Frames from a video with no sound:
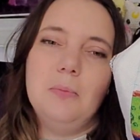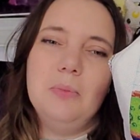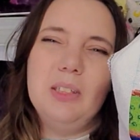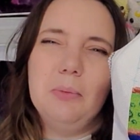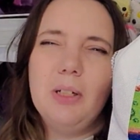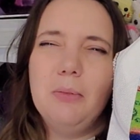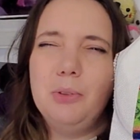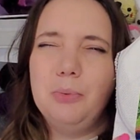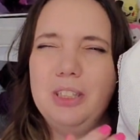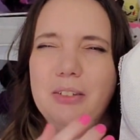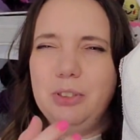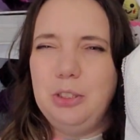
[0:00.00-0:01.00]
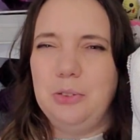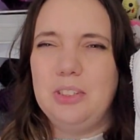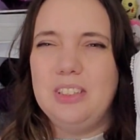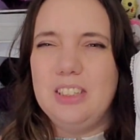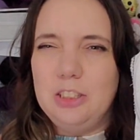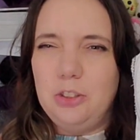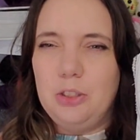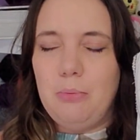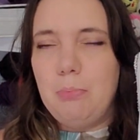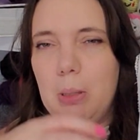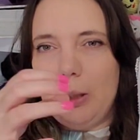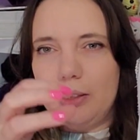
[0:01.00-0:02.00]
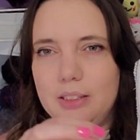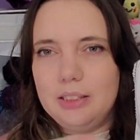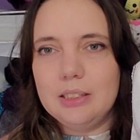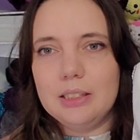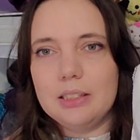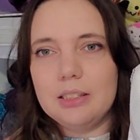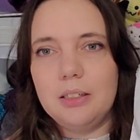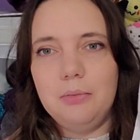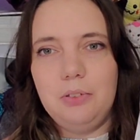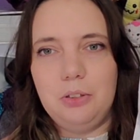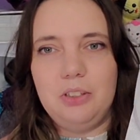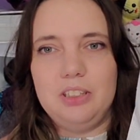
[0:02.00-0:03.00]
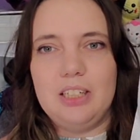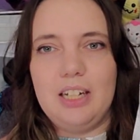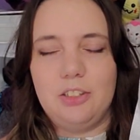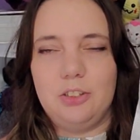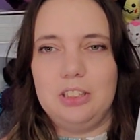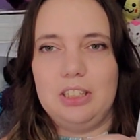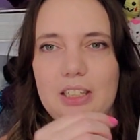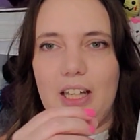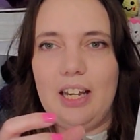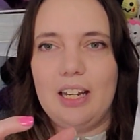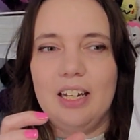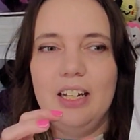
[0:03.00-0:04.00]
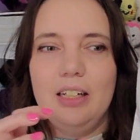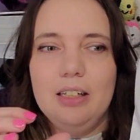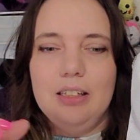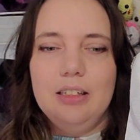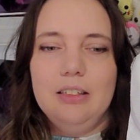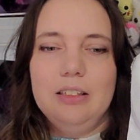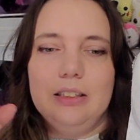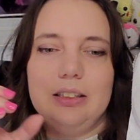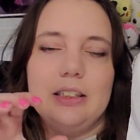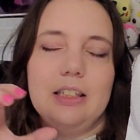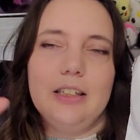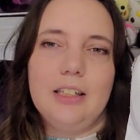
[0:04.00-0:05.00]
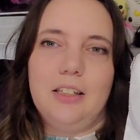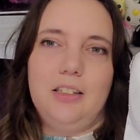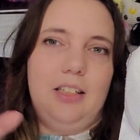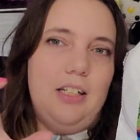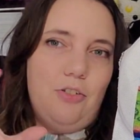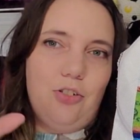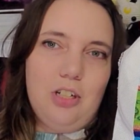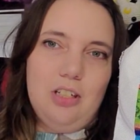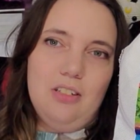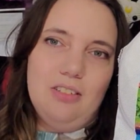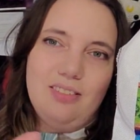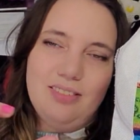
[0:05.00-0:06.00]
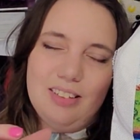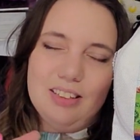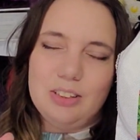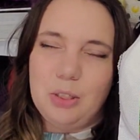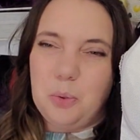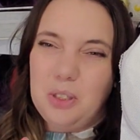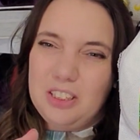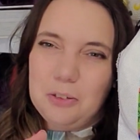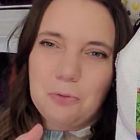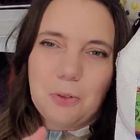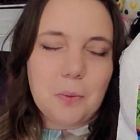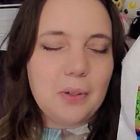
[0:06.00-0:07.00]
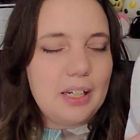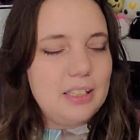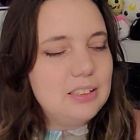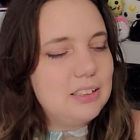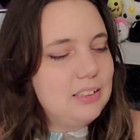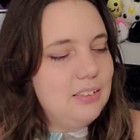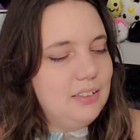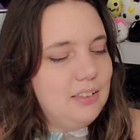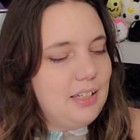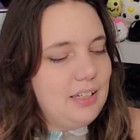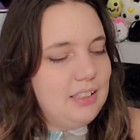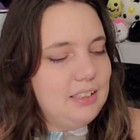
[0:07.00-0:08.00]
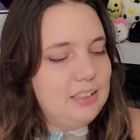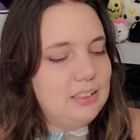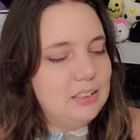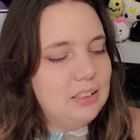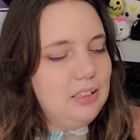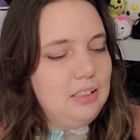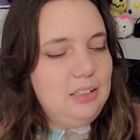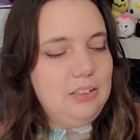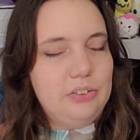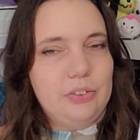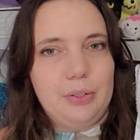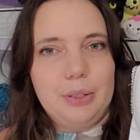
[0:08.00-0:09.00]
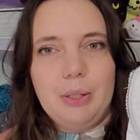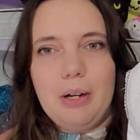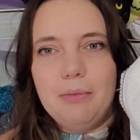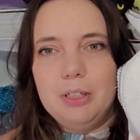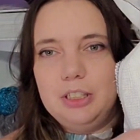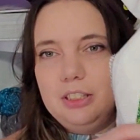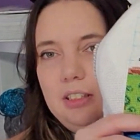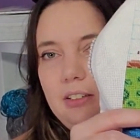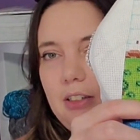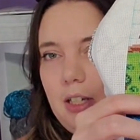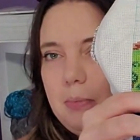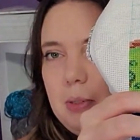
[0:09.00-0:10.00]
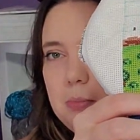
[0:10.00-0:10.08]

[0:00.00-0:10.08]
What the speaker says: Sometimes whenever you stitch in boxes and stuff, you can actually like see that the tension is going different ways, and so I've heard a lot of